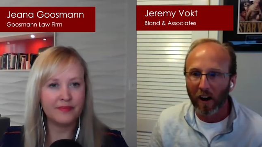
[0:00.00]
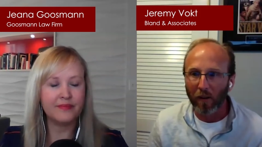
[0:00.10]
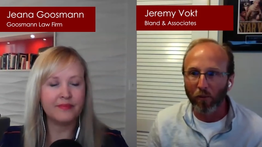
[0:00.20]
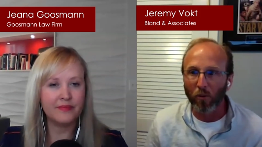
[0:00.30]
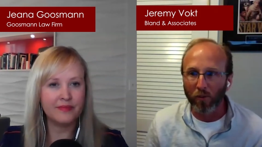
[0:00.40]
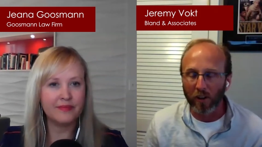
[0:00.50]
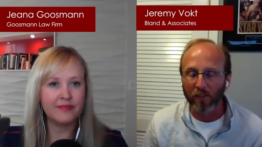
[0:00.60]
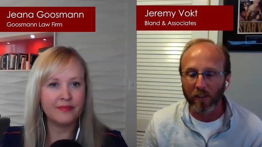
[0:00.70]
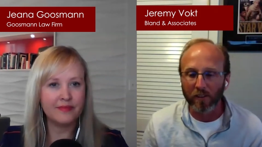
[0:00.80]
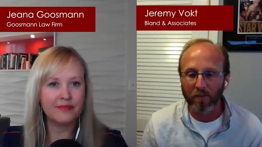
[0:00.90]
Speaker 1: uh, for
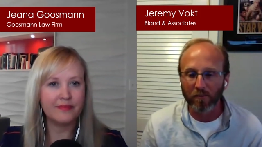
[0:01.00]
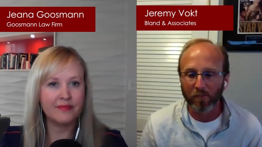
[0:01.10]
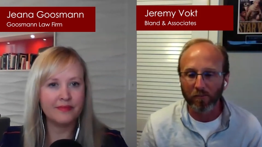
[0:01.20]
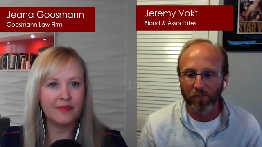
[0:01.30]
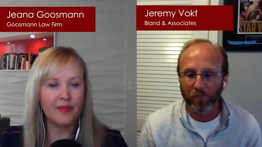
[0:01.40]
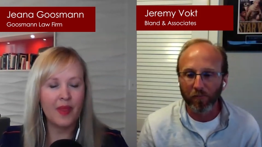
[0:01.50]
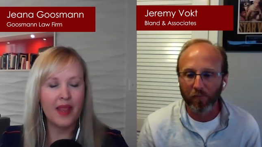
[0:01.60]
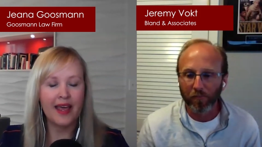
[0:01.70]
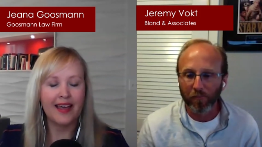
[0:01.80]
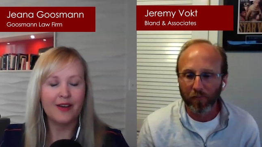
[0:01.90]
forgiveness.
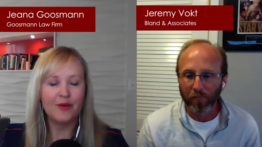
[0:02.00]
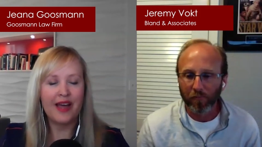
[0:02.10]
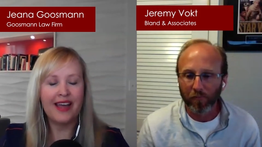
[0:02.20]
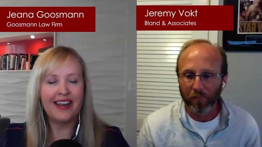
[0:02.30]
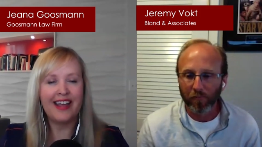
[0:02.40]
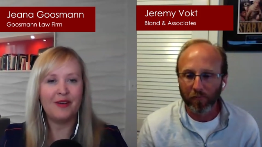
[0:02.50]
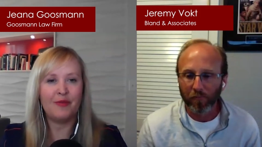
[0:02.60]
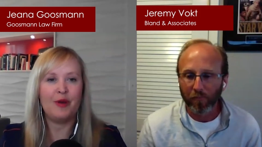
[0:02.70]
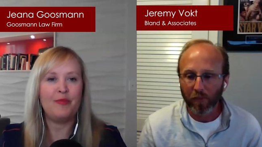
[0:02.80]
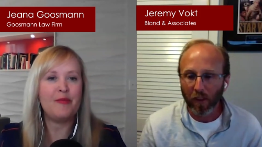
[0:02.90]
Speaker 2: And
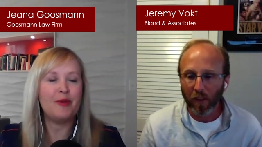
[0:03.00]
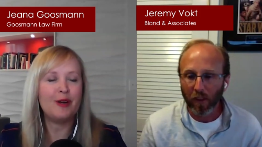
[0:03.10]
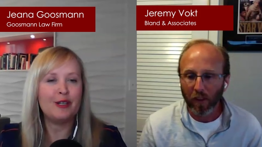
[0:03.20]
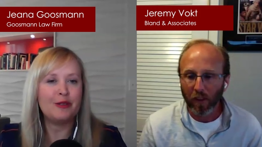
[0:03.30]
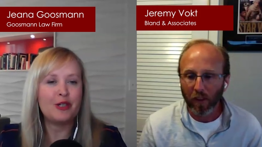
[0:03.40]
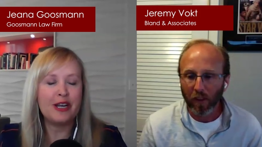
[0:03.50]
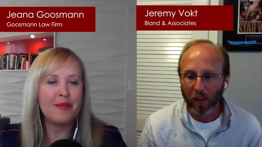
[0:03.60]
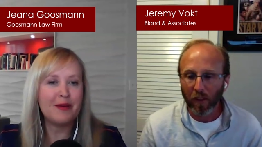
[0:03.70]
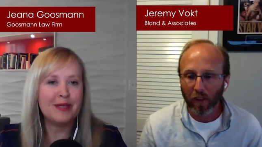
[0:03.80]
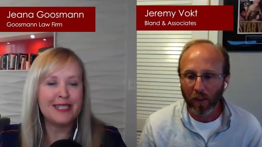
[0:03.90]
when people are trying
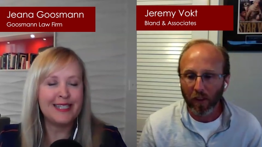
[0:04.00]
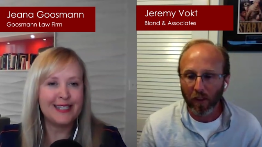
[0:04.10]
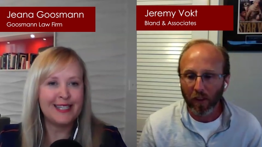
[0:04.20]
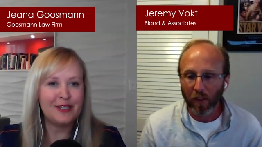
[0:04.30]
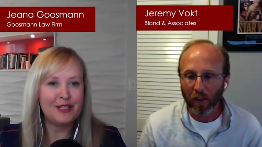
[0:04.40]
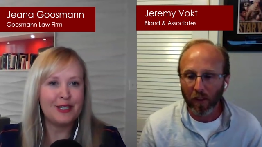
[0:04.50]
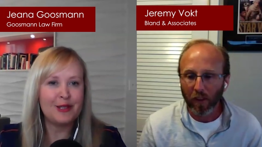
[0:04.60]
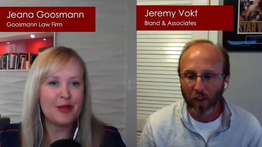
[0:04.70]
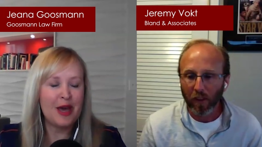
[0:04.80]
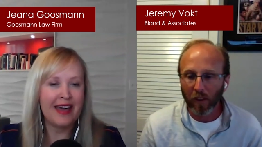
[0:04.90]
to make business
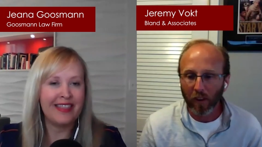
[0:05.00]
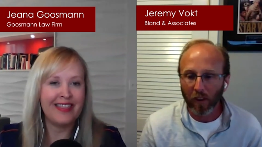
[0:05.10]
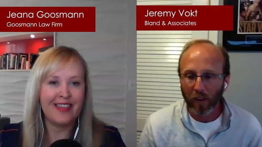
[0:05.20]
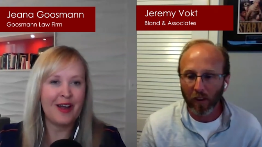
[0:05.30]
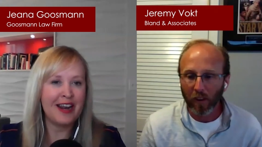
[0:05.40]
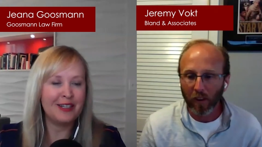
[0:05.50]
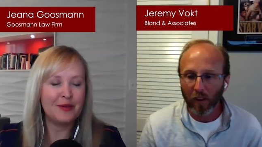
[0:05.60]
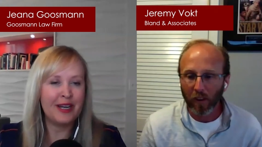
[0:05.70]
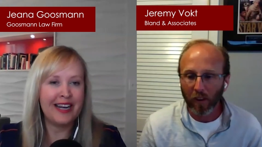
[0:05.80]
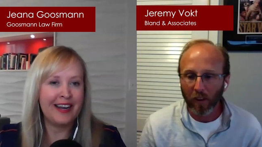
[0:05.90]
decisions and they're kind
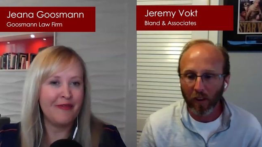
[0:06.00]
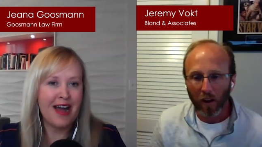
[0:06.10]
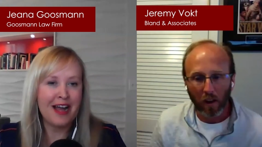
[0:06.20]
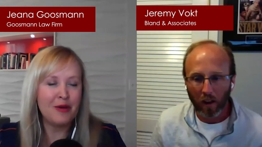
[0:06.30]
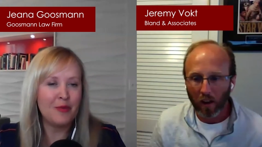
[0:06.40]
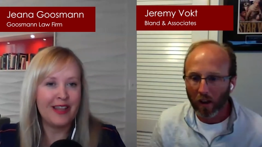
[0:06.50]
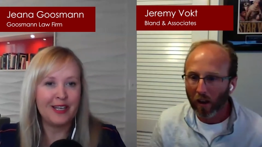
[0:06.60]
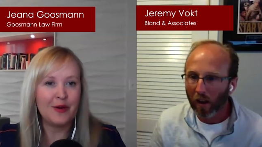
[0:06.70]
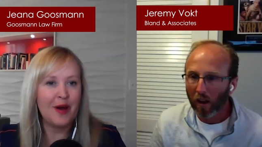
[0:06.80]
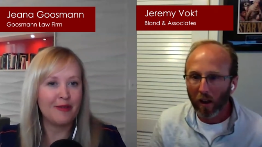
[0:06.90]
of doing it in a vacuum where
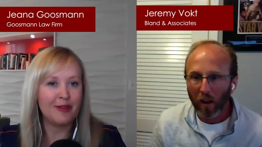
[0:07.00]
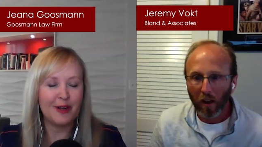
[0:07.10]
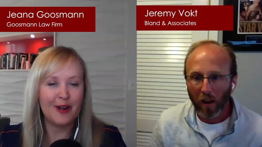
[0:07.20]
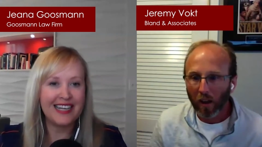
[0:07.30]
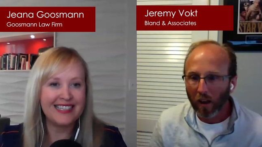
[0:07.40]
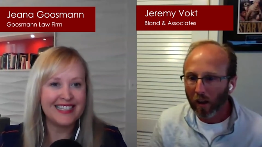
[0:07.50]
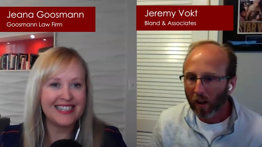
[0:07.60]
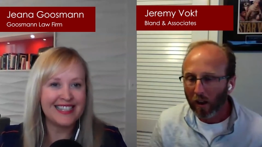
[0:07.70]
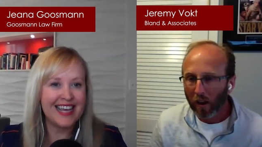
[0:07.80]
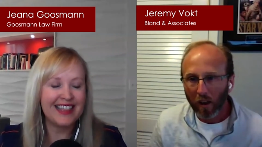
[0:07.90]
they don't have clear
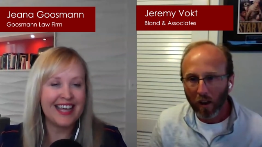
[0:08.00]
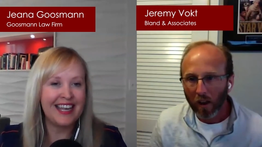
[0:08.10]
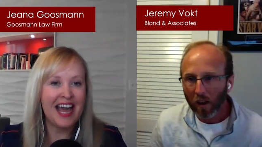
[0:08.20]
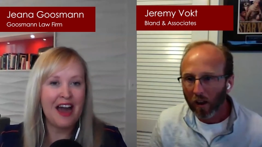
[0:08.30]
guidance. And